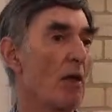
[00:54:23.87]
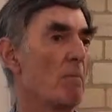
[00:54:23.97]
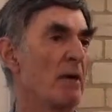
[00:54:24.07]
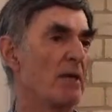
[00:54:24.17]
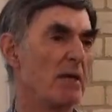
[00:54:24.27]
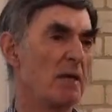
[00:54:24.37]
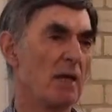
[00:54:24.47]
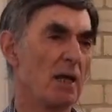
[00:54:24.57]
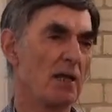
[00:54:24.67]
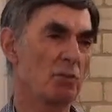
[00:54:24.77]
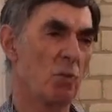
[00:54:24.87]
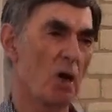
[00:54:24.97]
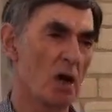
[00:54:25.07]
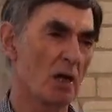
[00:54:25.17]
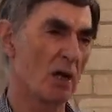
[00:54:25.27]
But his
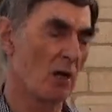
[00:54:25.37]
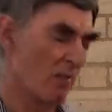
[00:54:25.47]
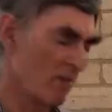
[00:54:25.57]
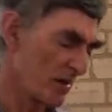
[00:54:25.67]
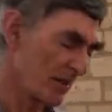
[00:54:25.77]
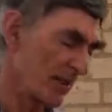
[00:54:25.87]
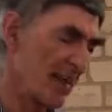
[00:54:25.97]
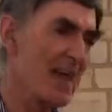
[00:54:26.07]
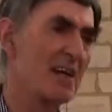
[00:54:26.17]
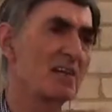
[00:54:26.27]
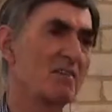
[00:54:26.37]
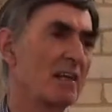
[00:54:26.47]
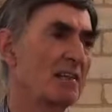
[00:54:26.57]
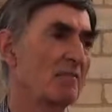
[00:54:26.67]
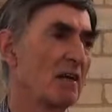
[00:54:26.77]
work on the various layers of
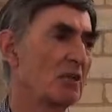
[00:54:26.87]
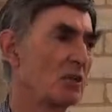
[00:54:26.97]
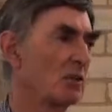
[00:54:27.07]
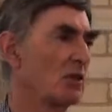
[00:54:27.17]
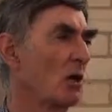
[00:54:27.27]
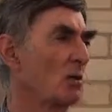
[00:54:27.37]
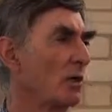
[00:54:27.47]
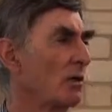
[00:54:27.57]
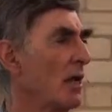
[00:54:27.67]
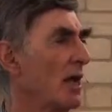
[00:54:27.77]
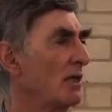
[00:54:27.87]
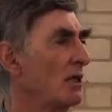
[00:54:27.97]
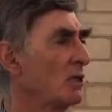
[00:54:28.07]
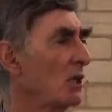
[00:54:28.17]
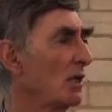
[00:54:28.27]
excavation showed that
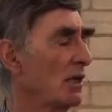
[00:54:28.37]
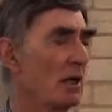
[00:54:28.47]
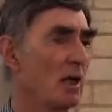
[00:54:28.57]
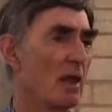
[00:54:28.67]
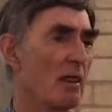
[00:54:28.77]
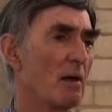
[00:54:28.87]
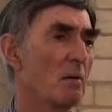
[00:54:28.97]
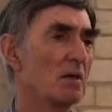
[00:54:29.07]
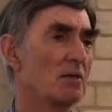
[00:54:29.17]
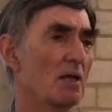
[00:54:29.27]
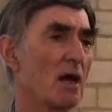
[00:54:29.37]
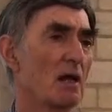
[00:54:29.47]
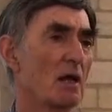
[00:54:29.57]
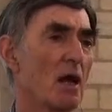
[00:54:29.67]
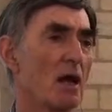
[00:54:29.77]
initially there was
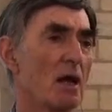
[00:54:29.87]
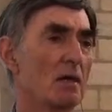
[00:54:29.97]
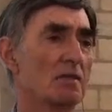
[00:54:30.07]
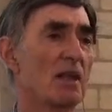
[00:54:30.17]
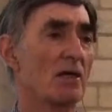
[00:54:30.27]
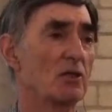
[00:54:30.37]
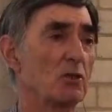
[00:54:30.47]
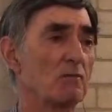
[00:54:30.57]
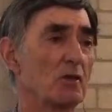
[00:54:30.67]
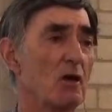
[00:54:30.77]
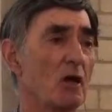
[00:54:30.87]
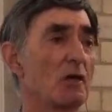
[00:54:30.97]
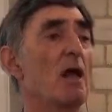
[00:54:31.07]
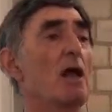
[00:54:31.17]
a statue of a god,